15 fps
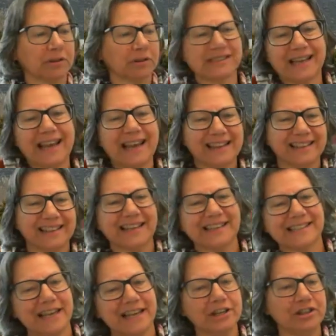say, the
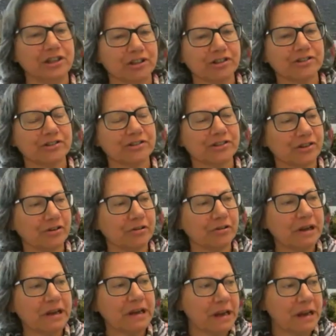next 10 years or
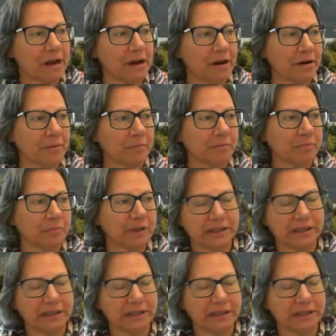so um,